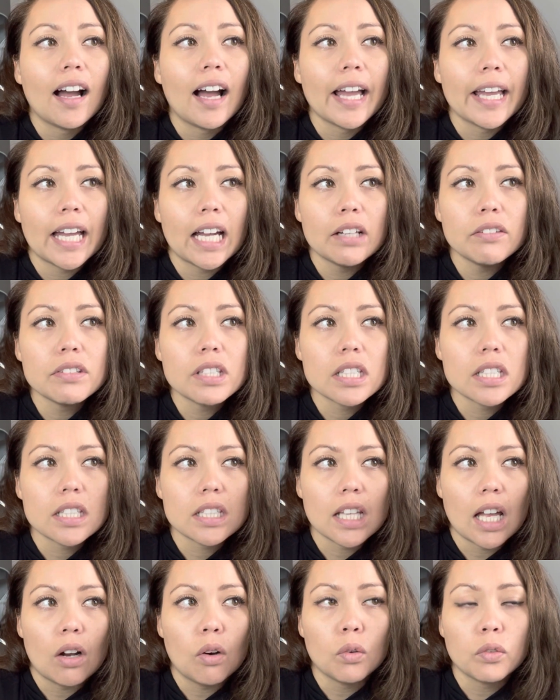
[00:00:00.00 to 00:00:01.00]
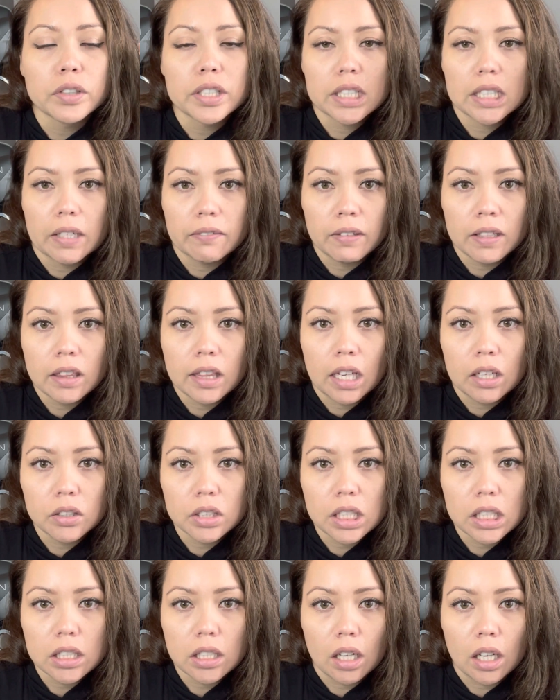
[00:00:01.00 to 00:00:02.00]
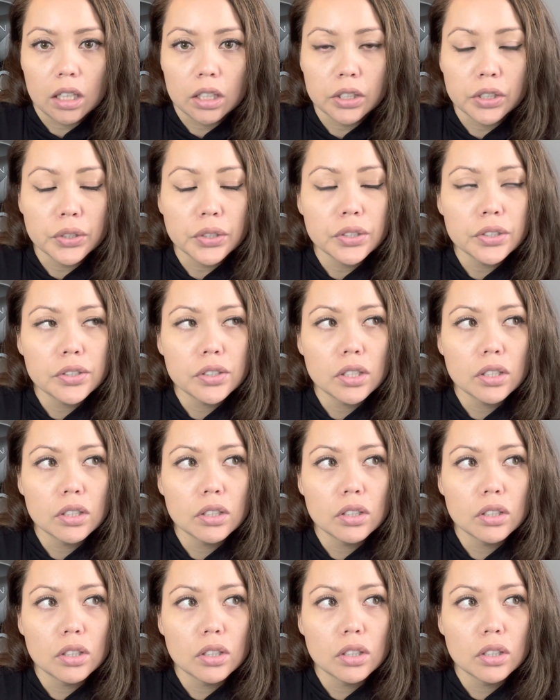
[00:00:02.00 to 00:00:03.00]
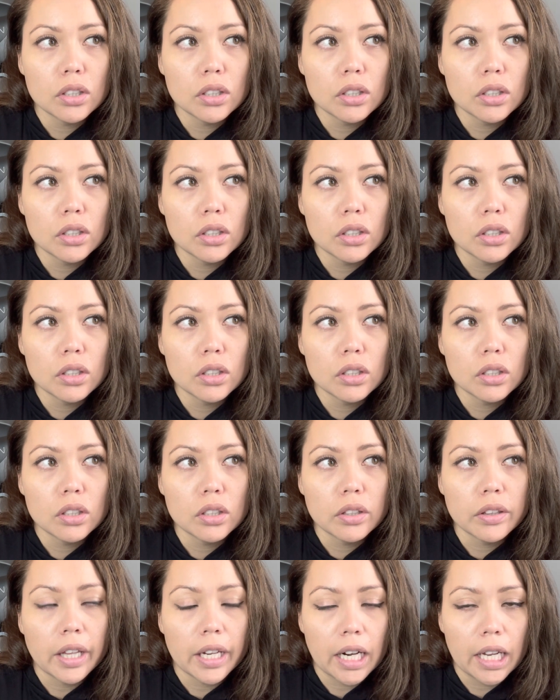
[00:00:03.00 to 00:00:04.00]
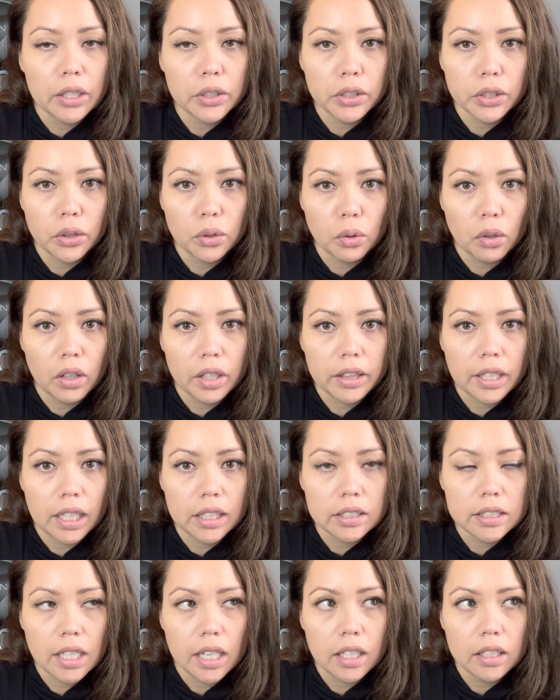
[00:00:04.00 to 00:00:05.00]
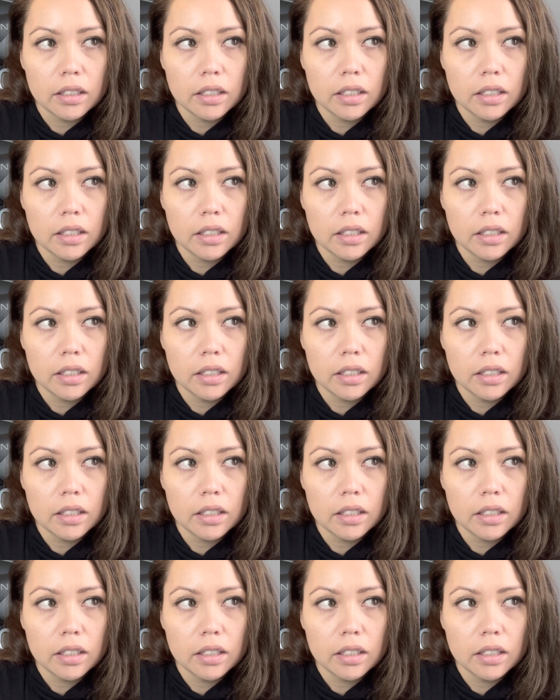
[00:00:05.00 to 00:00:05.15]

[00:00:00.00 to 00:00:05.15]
I have over $7,000 that I could throw at that debt?